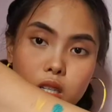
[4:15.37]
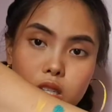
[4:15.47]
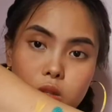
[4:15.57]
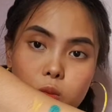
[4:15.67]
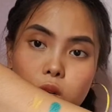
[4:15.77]

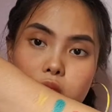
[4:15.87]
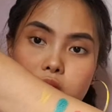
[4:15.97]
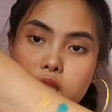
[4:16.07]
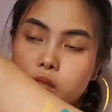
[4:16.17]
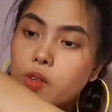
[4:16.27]
This one
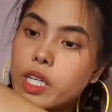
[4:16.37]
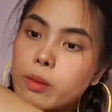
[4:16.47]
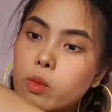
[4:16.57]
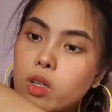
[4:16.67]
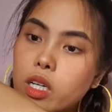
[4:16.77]
is a
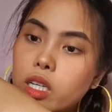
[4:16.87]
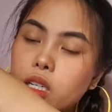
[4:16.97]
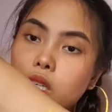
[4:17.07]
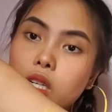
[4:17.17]
cream one.